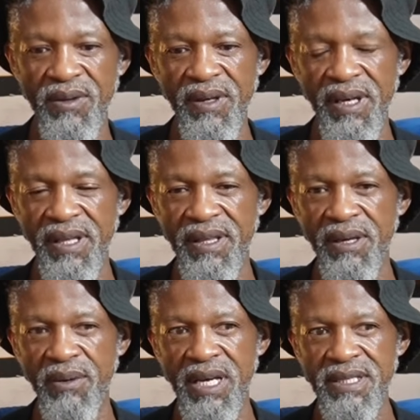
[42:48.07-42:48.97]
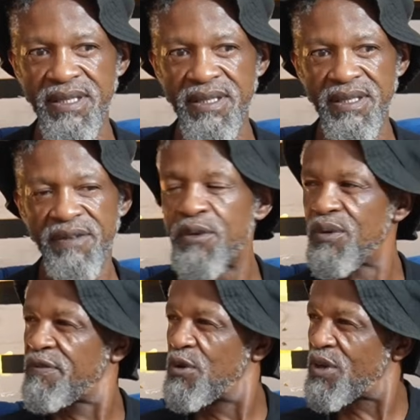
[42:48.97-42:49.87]
There was, if
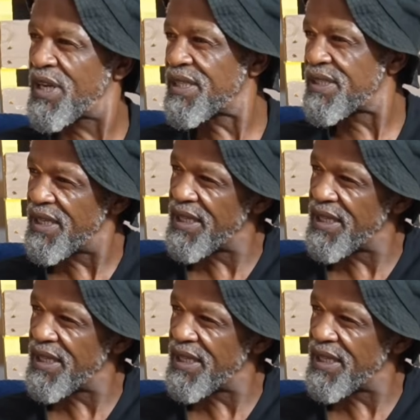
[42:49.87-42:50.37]
you look at